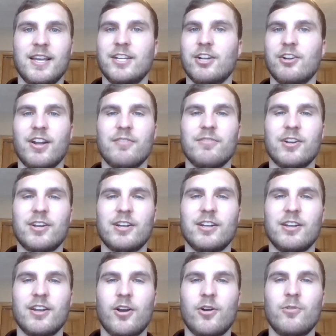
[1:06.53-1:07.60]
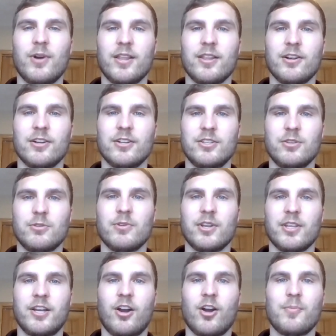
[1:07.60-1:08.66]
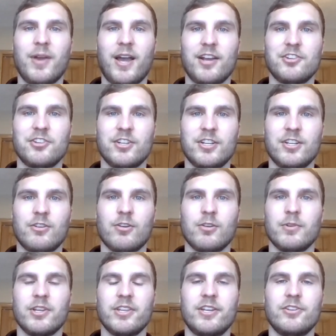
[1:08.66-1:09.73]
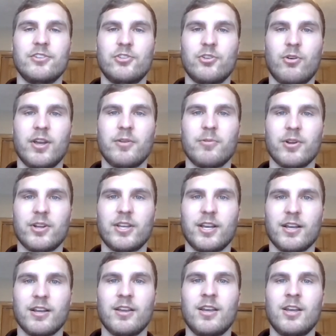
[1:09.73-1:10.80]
You're never going to know whether you really are passionate or really enjoy working